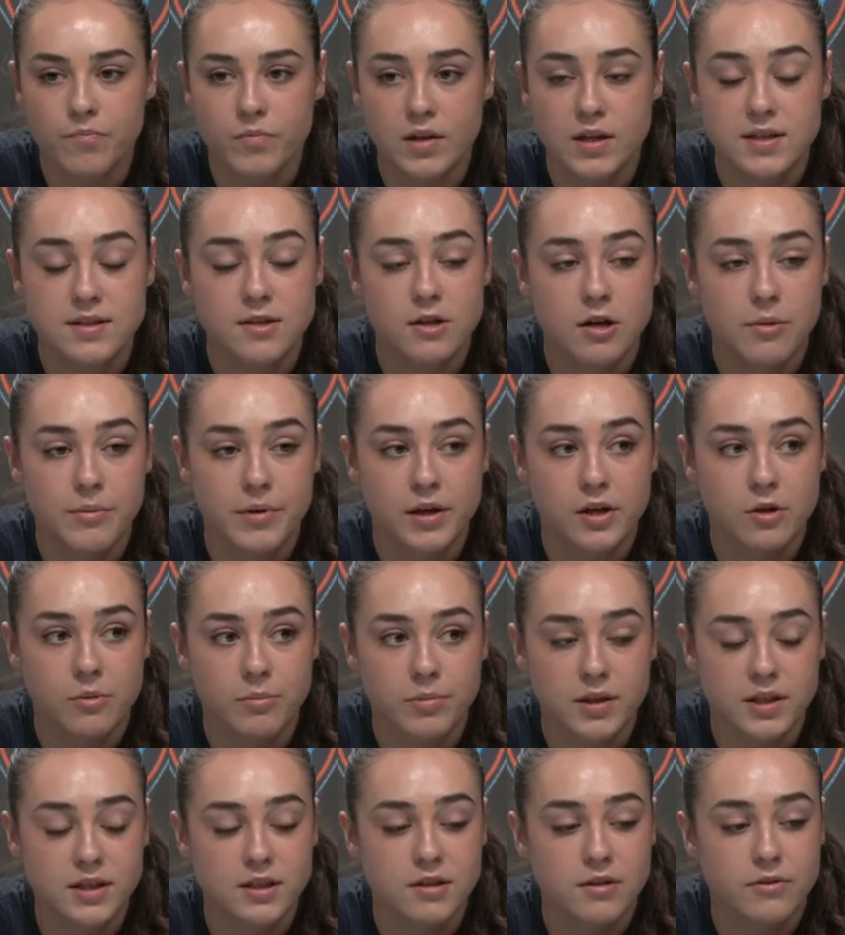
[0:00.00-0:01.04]
It's going to be a
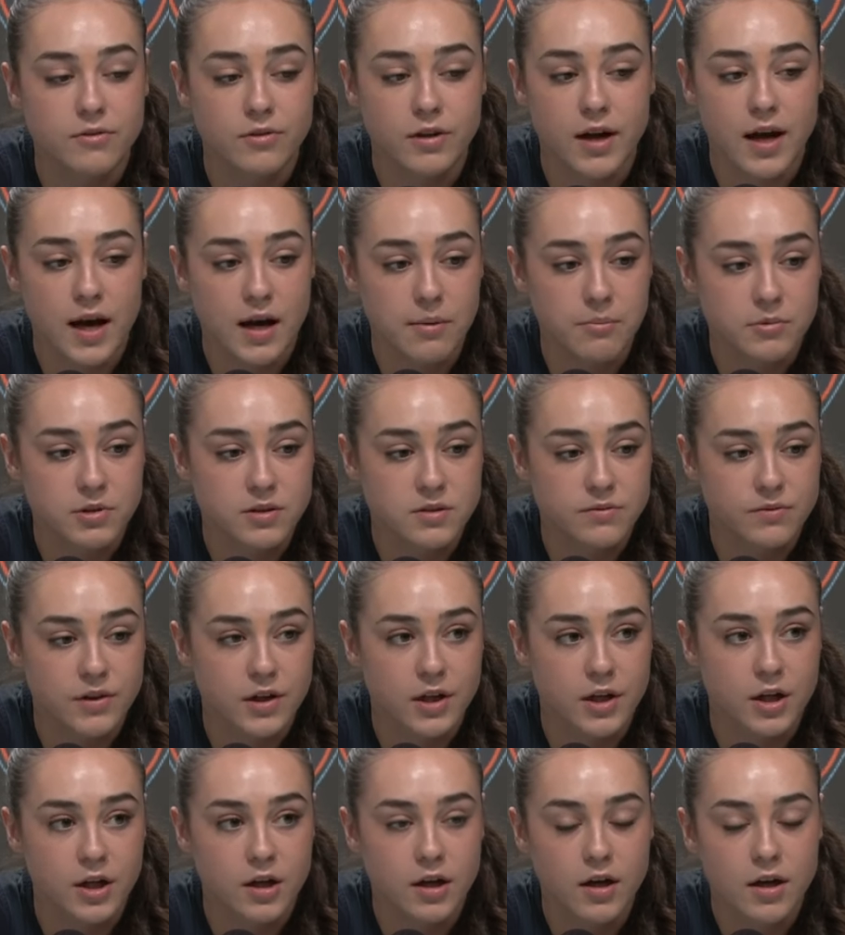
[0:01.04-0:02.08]
completely different
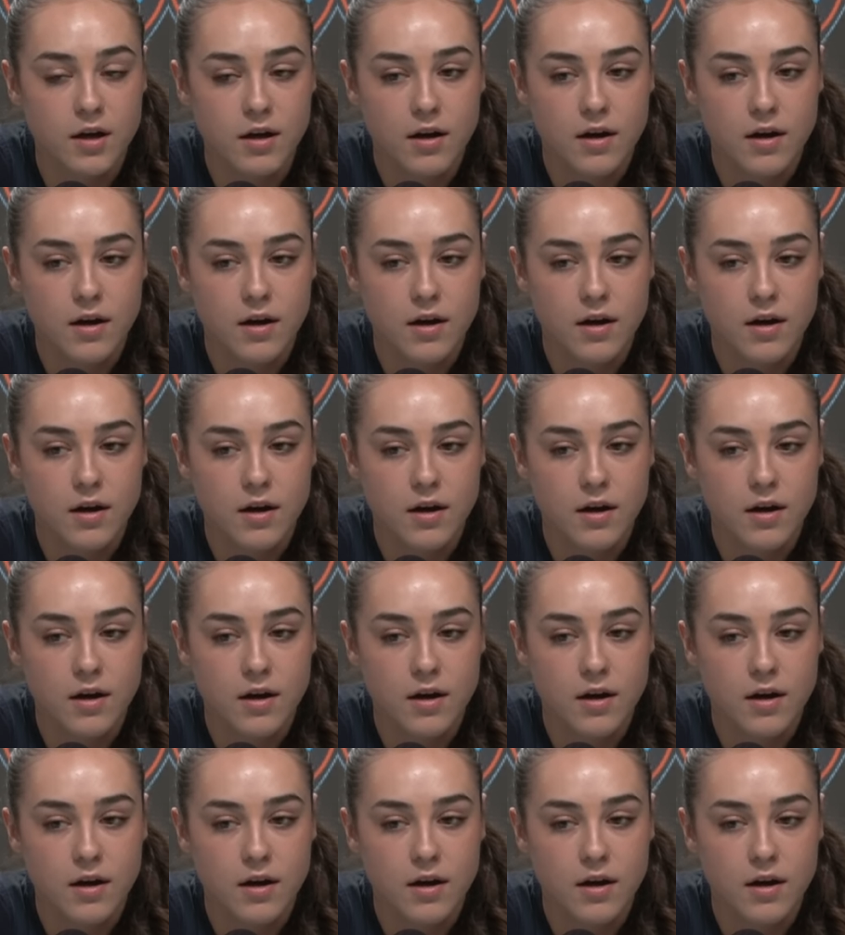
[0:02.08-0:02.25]
atmosphere.